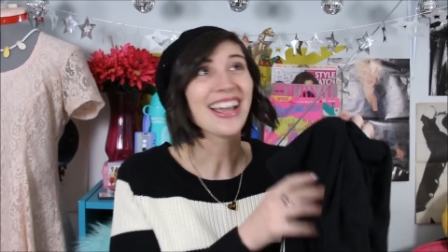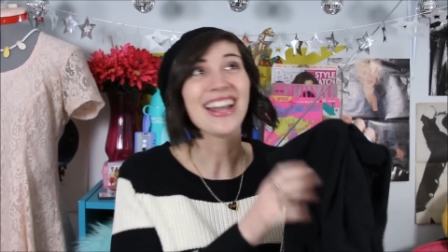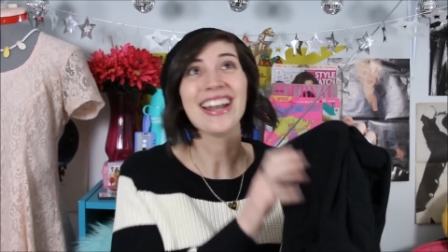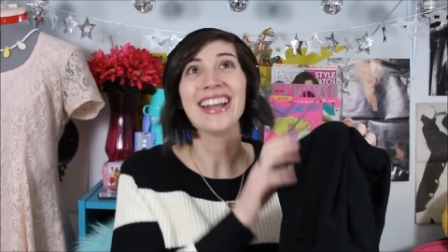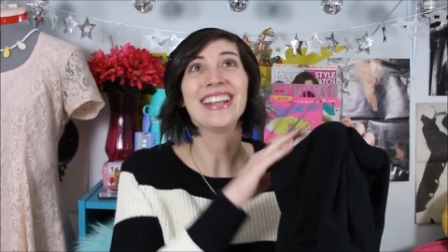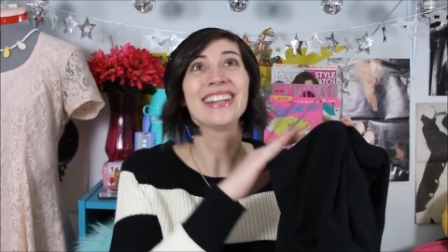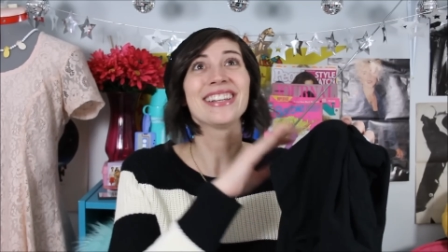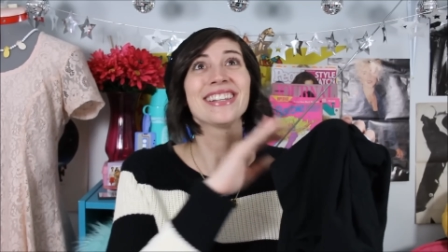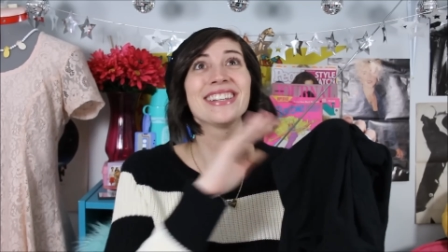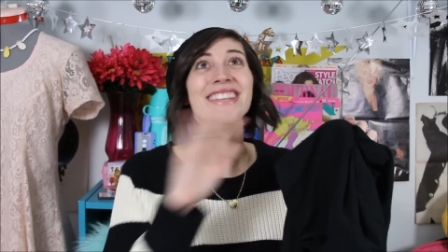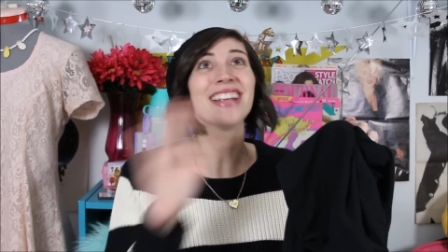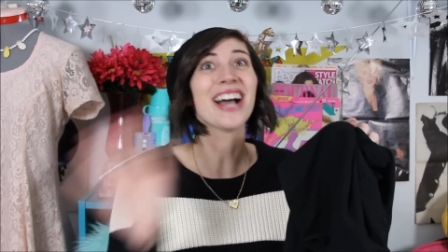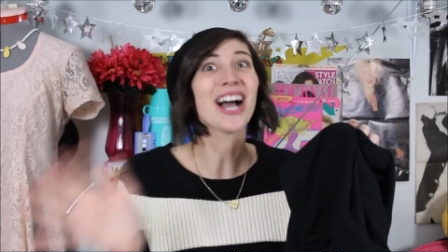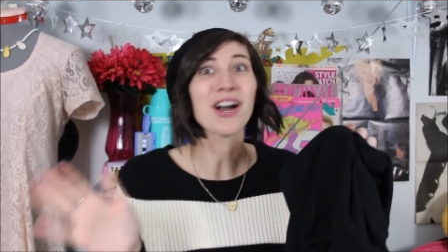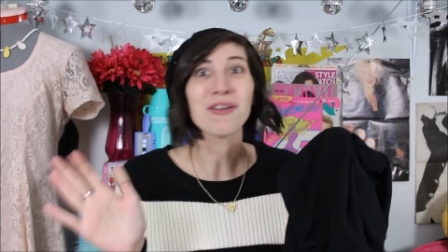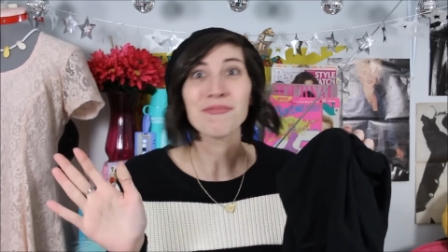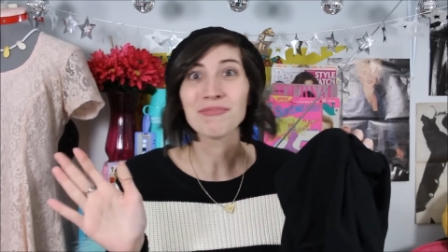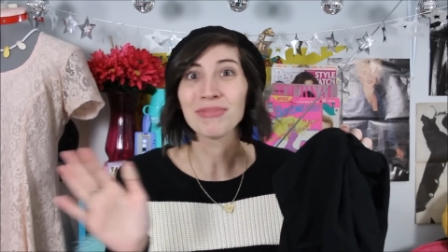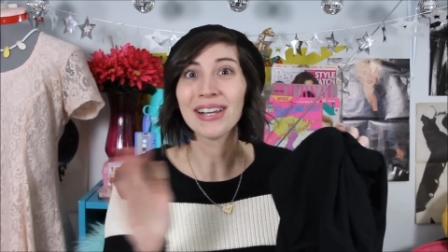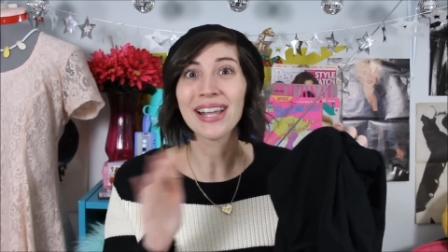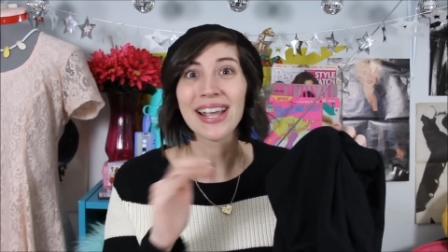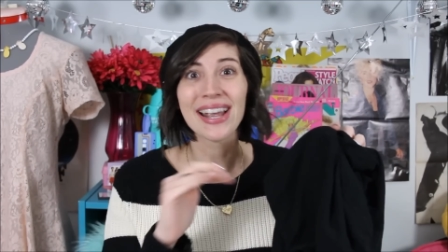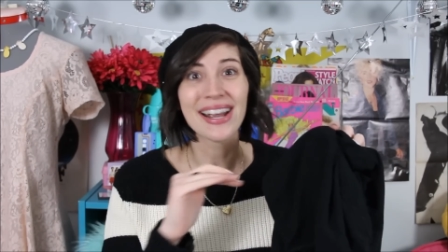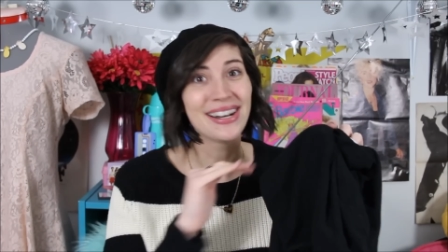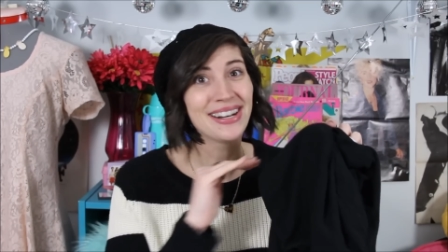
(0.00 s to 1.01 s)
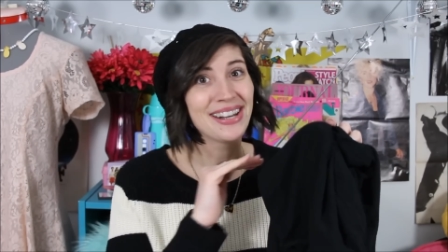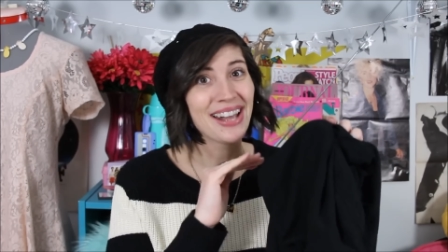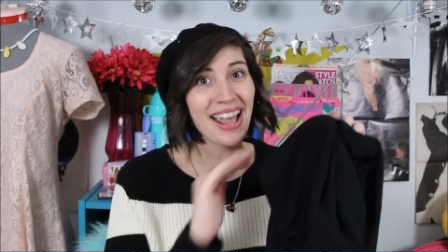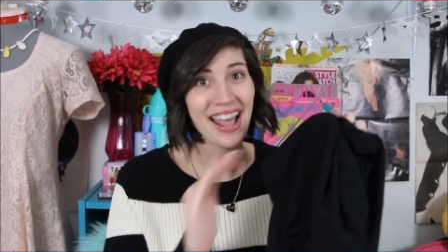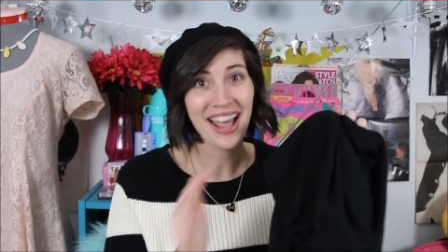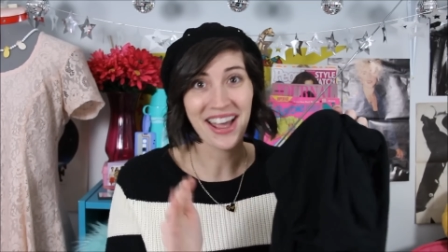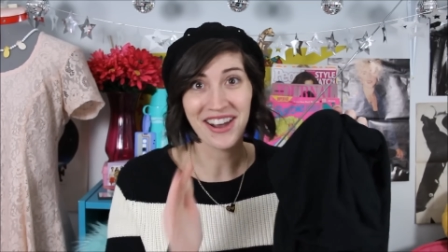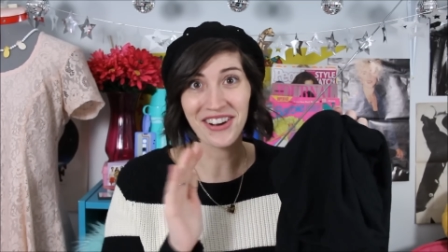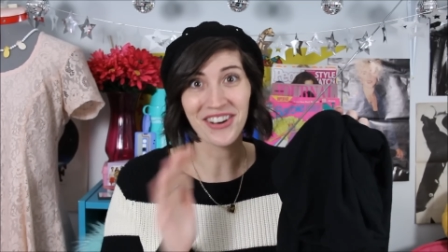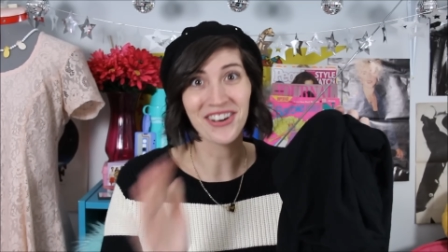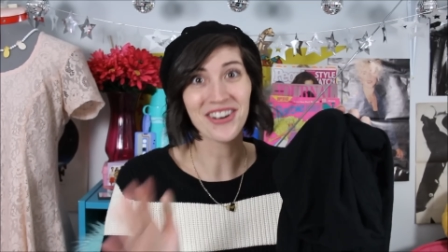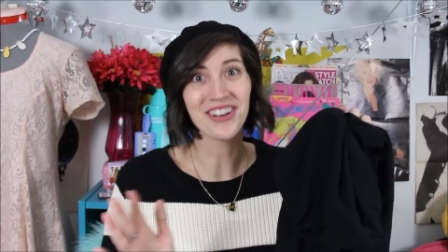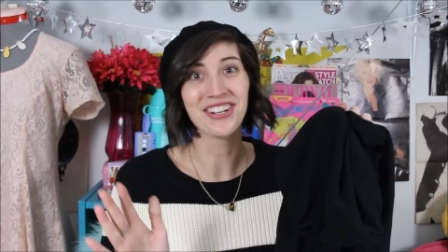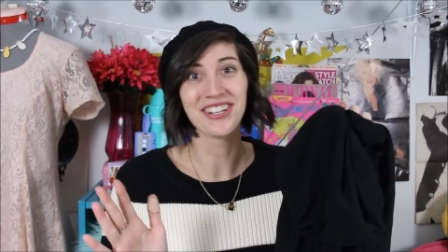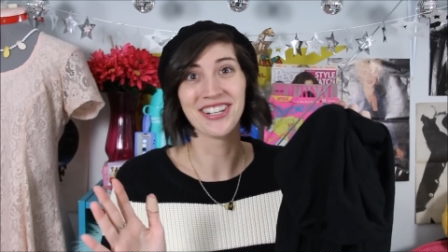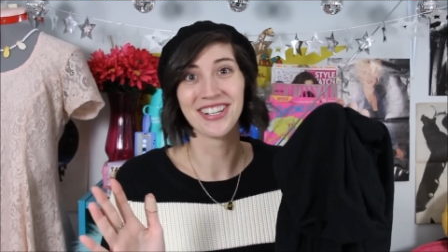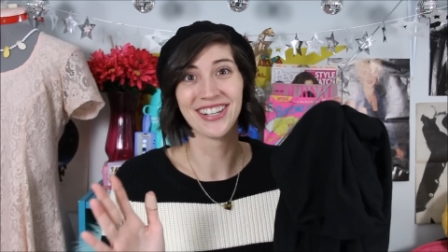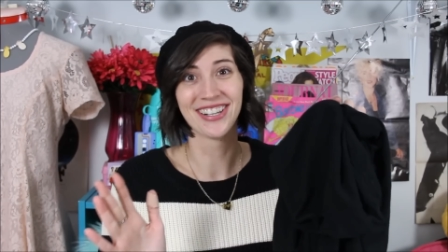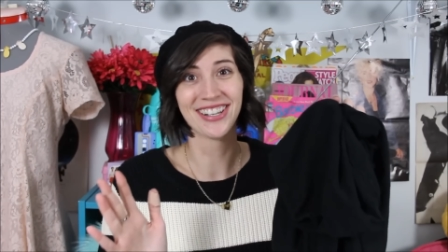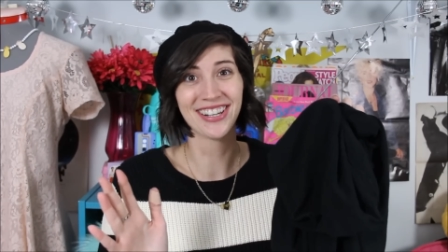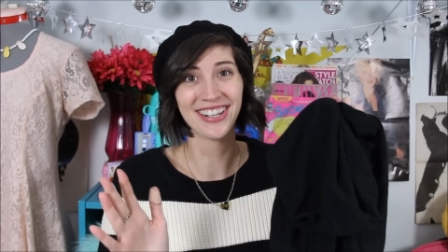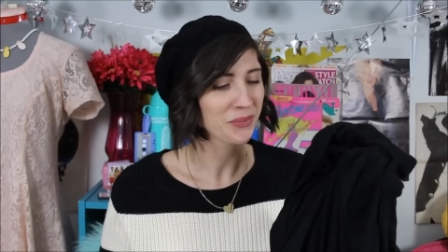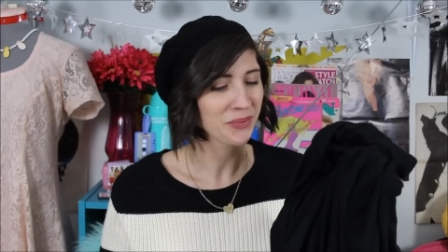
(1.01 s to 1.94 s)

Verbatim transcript: And it's not planned at all.